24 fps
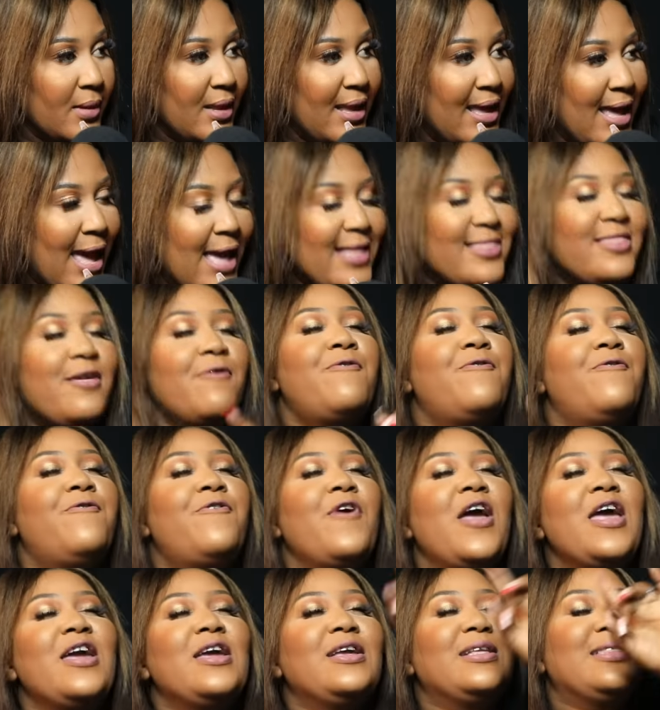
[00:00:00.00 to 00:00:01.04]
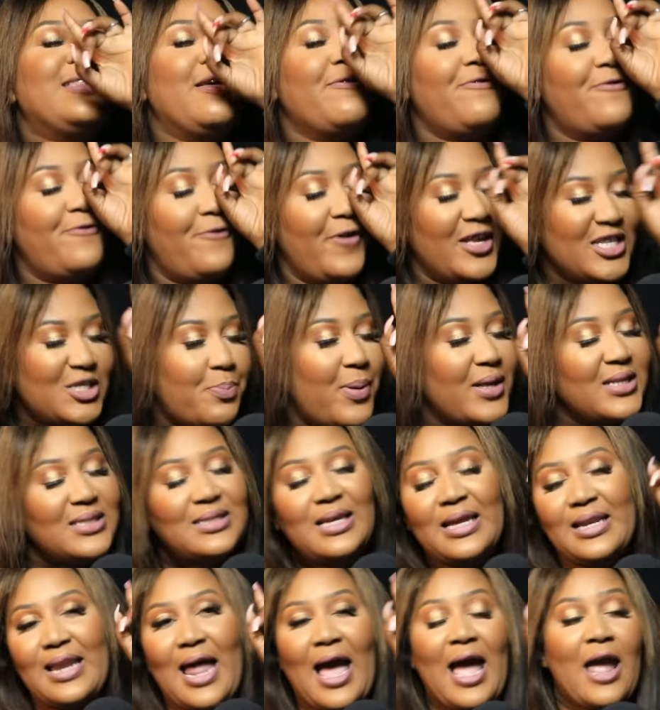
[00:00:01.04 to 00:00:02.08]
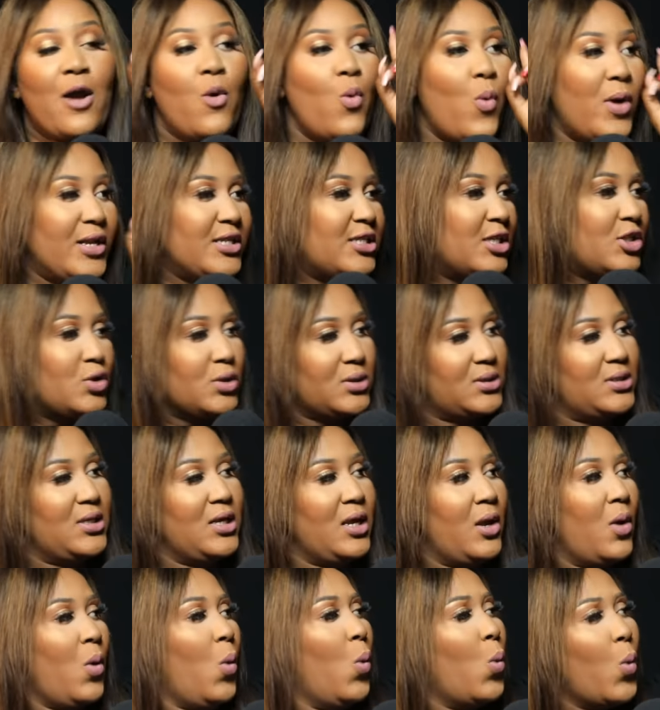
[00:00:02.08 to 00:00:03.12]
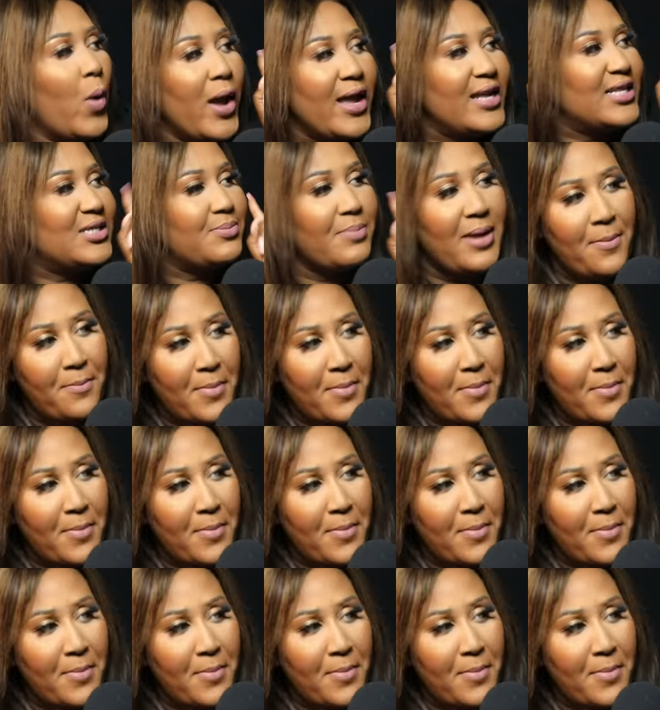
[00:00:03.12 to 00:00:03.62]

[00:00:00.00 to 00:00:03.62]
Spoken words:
And the first person I wanted to see, where is my